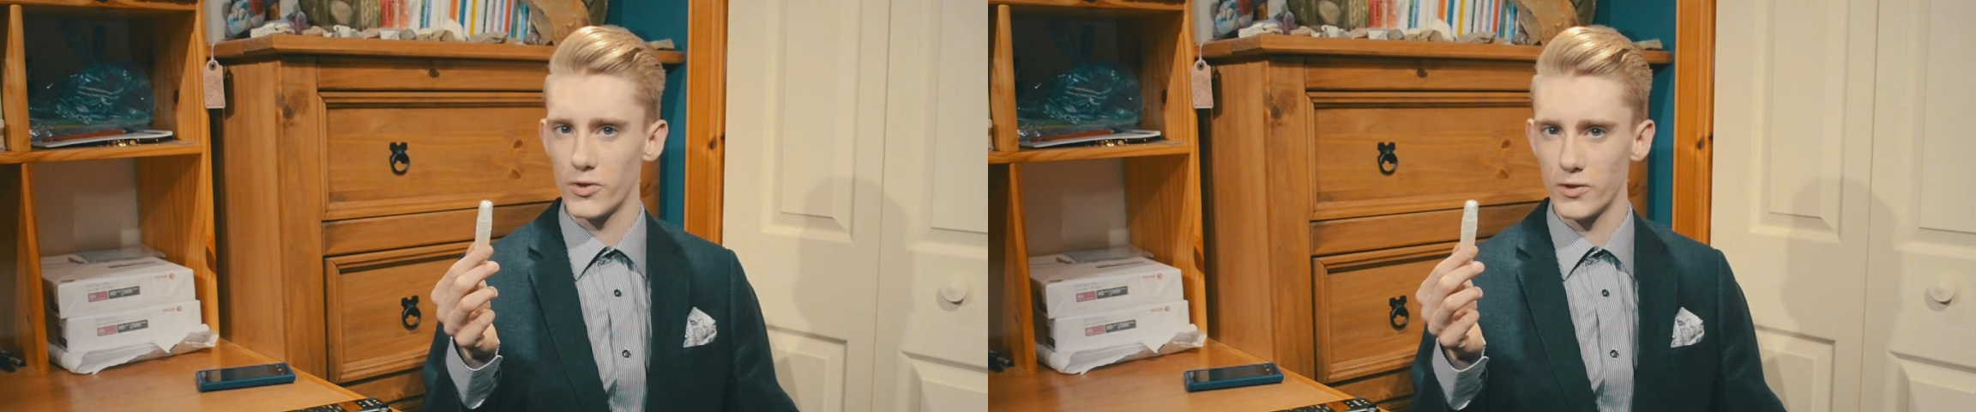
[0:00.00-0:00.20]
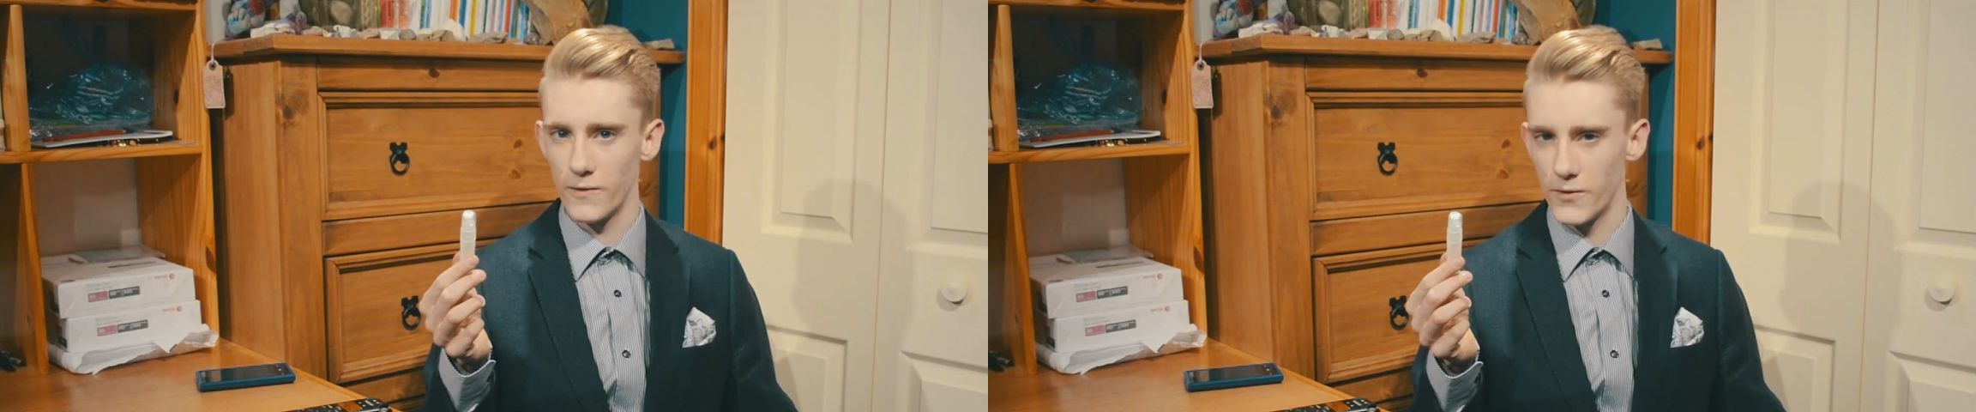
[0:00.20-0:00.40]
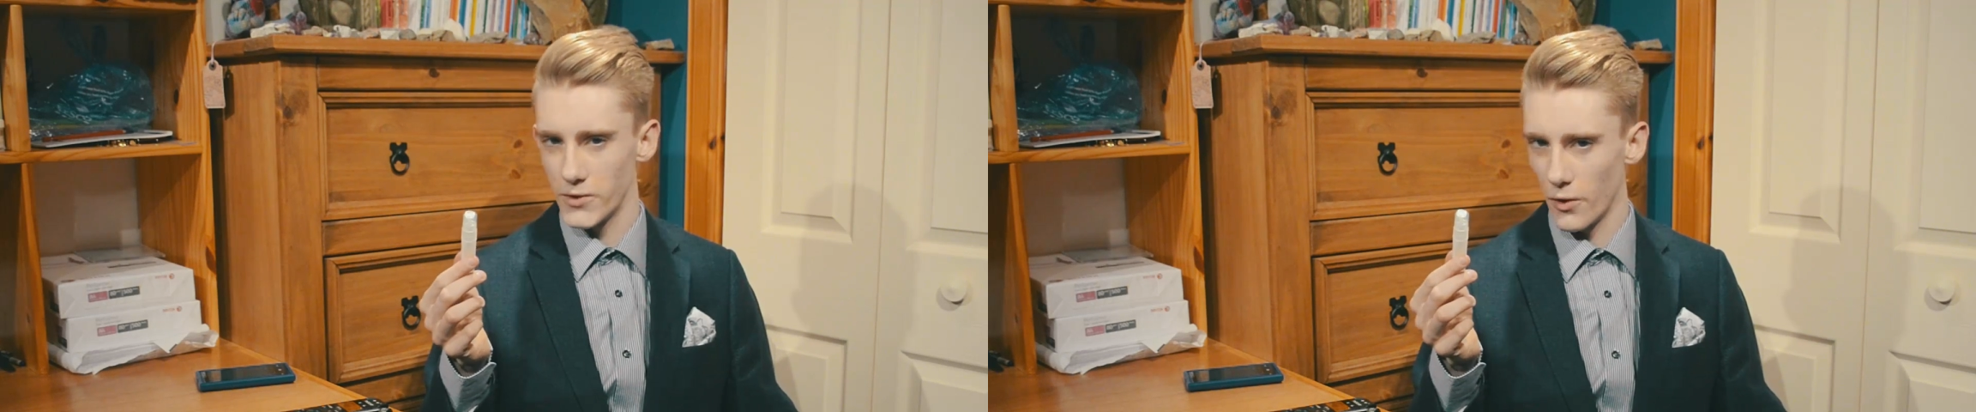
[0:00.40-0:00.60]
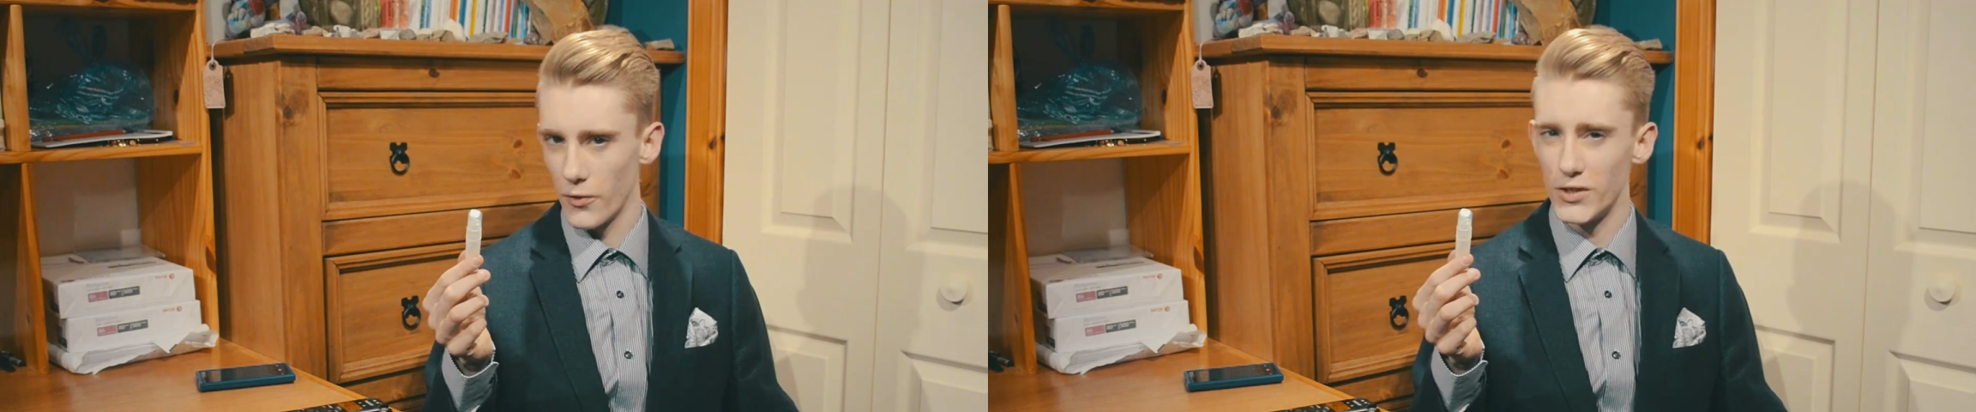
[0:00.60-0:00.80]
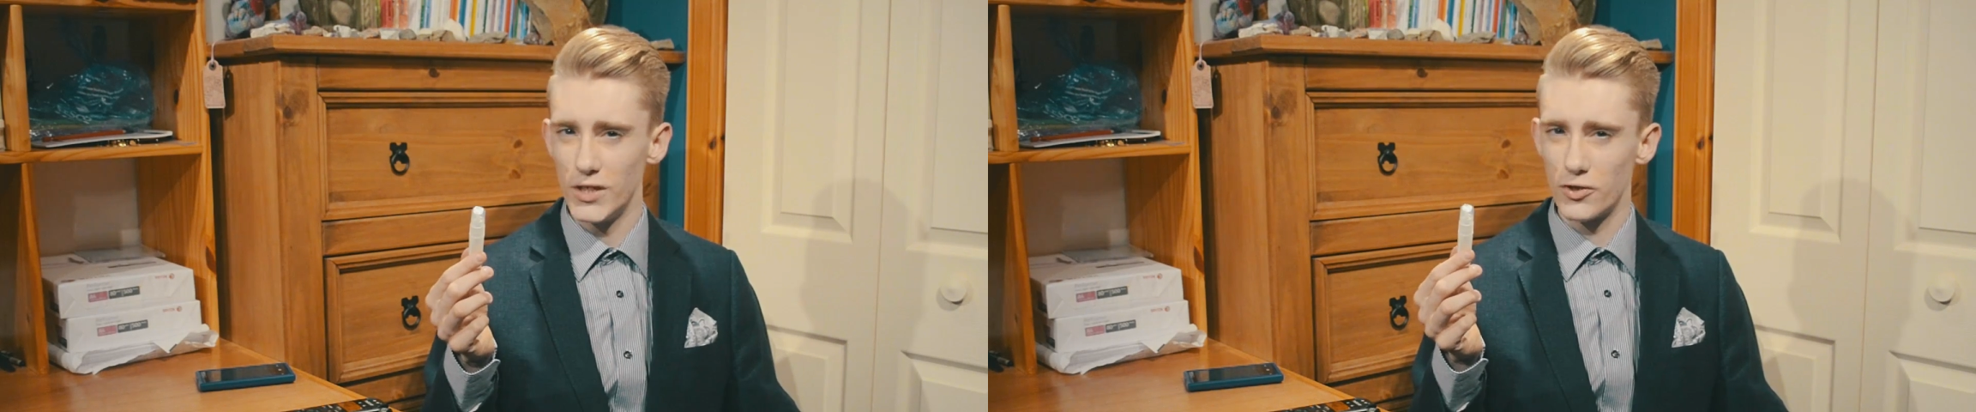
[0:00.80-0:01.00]
sort of
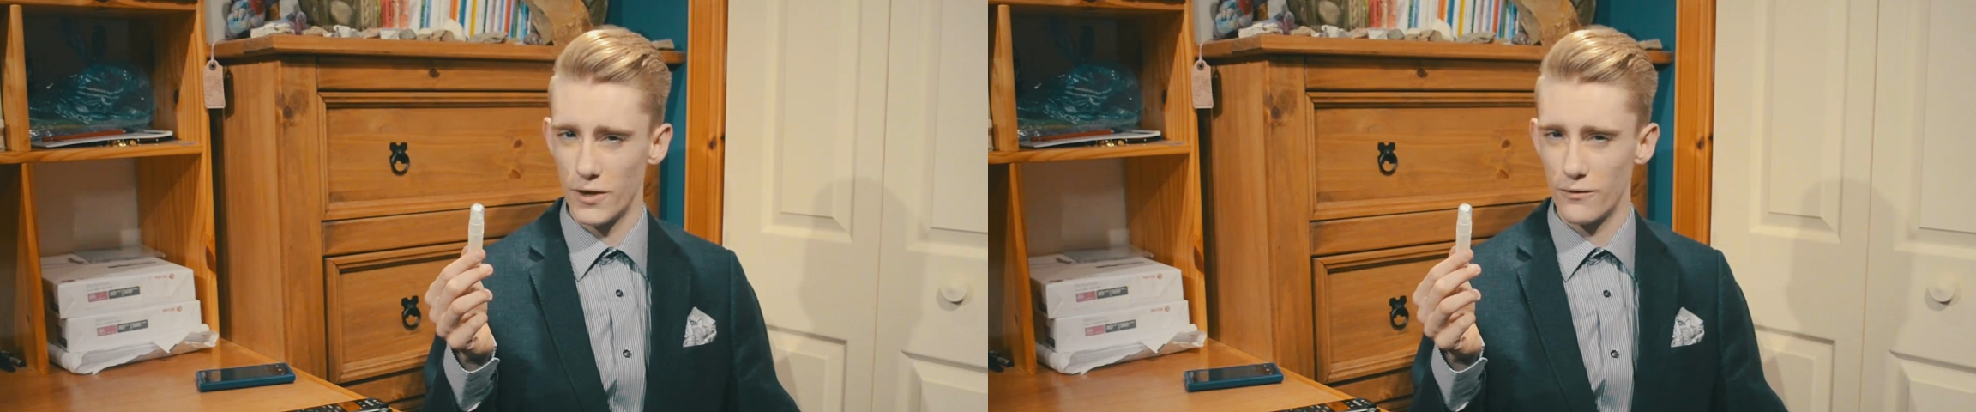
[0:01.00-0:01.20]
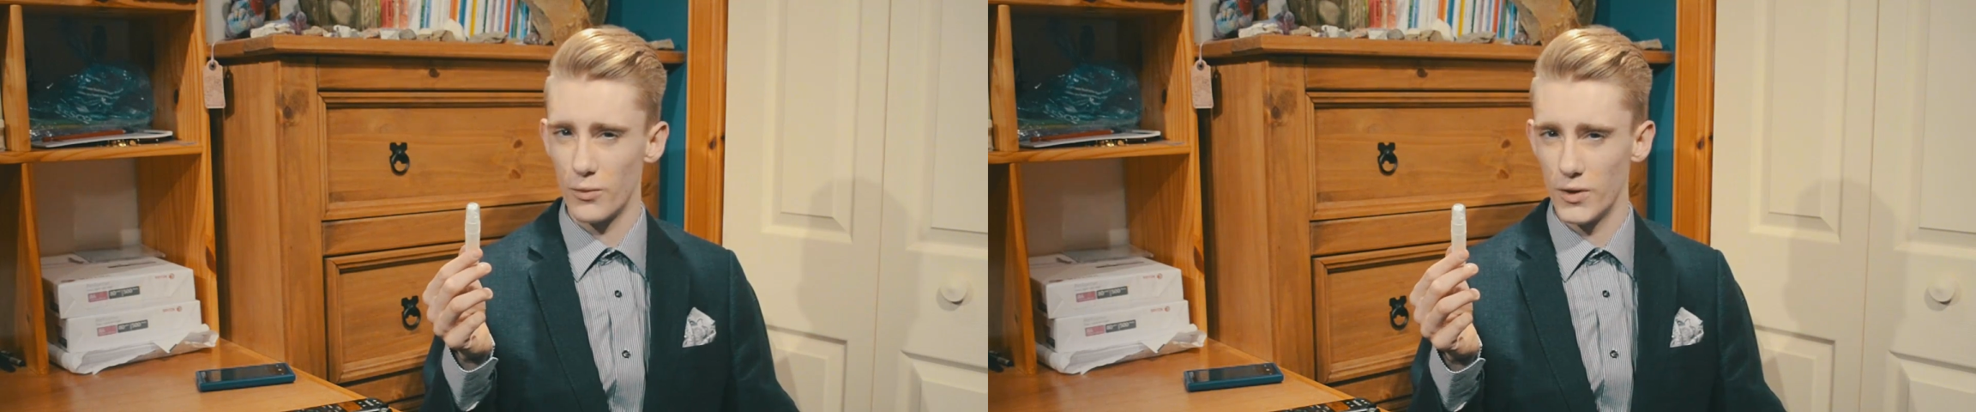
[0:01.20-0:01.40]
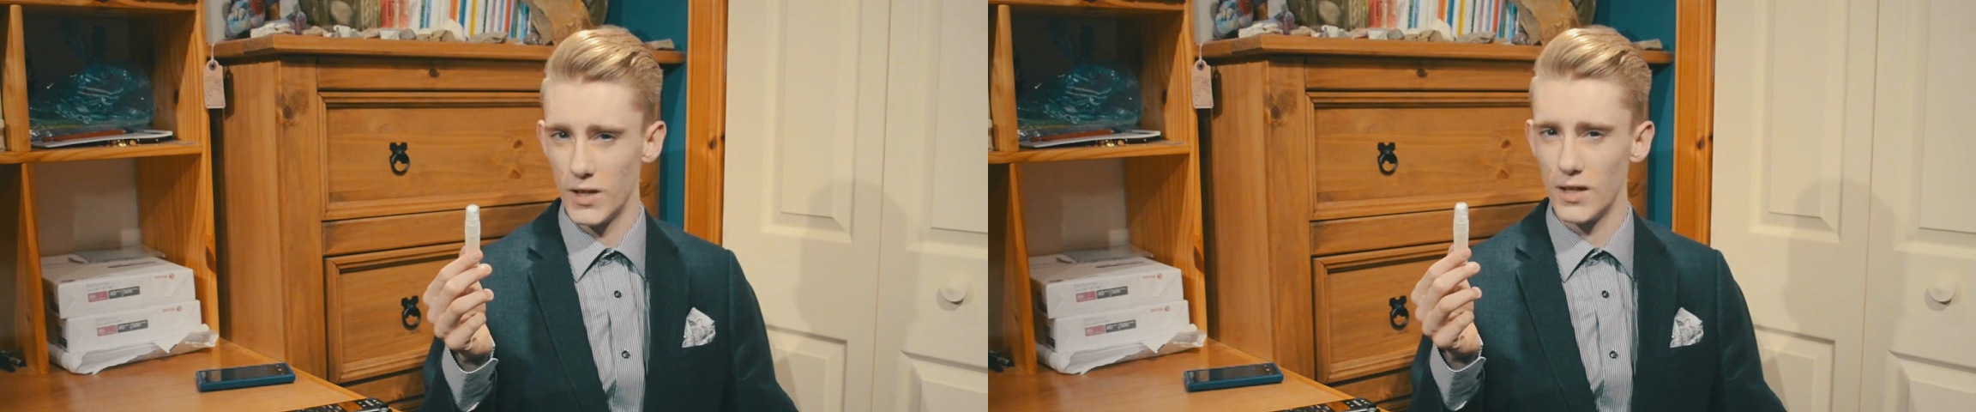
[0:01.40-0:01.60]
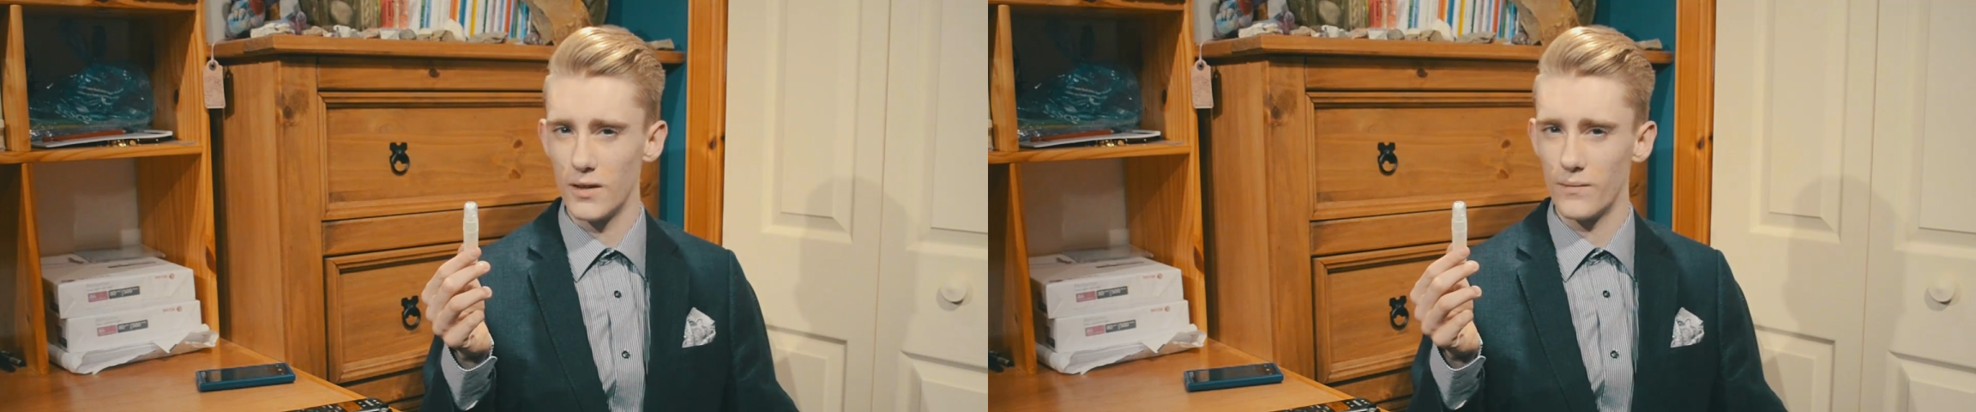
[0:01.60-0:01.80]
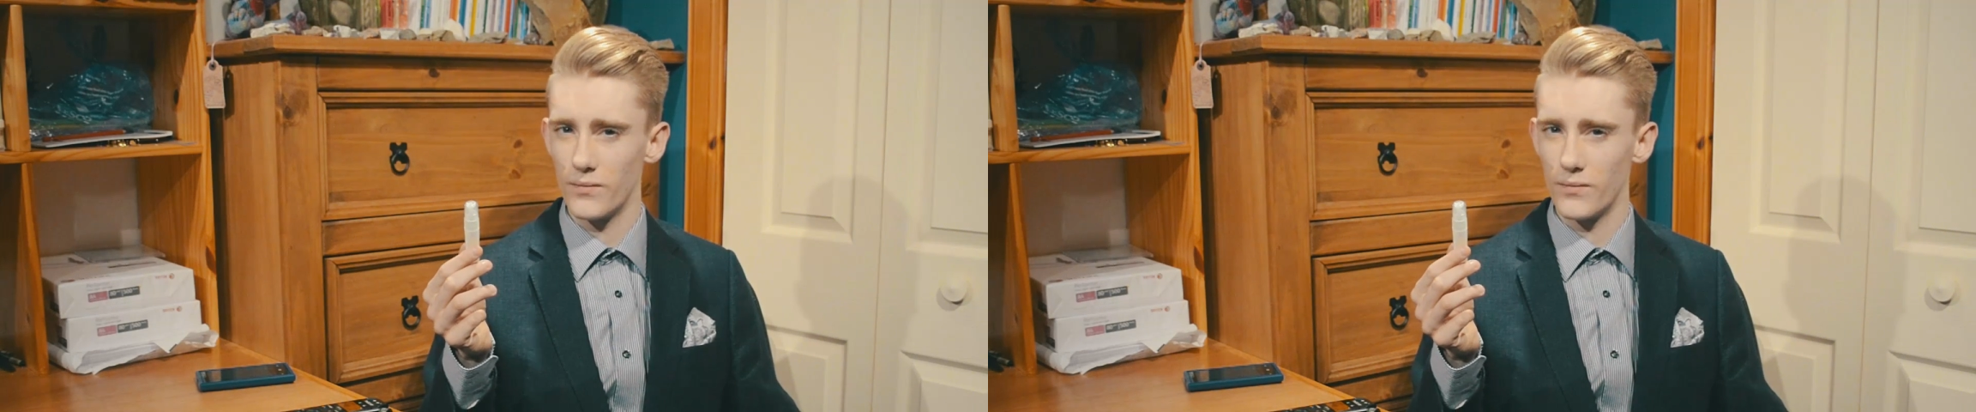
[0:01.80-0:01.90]
salty, driftwoody